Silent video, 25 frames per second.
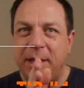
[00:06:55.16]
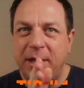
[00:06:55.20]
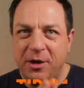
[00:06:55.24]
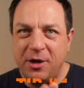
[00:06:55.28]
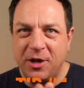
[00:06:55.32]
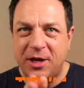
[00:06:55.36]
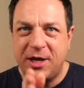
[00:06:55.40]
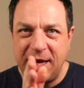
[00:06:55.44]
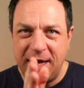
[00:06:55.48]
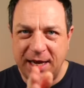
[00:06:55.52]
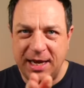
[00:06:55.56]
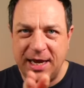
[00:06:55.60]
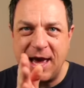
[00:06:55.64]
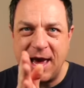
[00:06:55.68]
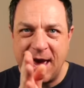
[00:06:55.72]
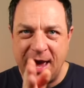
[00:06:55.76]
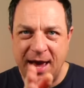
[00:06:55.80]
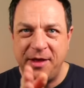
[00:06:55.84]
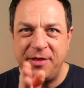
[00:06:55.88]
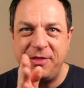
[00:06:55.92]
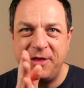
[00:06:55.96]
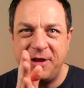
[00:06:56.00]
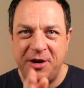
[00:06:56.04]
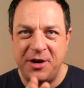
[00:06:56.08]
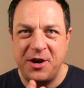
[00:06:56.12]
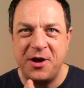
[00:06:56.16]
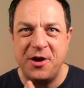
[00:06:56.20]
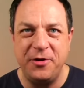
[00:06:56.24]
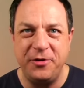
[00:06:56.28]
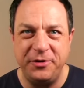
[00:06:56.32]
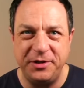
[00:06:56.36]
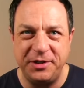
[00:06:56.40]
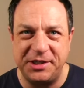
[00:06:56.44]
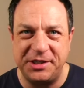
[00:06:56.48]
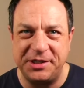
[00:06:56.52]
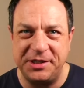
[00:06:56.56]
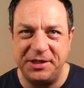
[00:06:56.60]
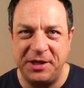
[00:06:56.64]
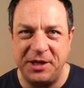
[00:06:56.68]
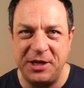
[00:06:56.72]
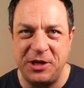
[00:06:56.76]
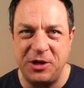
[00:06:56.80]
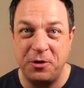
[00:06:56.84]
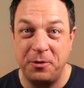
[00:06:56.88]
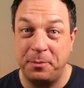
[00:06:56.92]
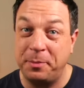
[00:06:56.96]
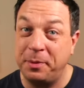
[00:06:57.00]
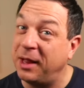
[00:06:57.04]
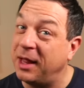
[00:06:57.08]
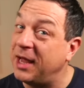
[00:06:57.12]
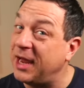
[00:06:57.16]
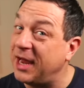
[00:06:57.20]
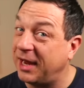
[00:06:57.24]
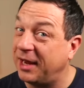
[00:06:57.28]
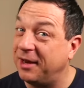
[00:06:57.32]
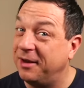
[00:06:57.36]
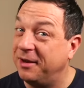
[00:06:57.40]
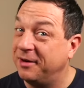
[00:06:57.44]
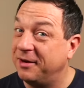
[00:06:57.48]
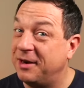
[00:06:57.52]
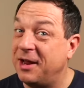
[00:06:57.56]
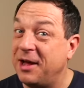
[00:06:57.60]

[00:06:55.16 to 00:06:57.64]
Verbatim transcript: be looking at the notes that you're playing.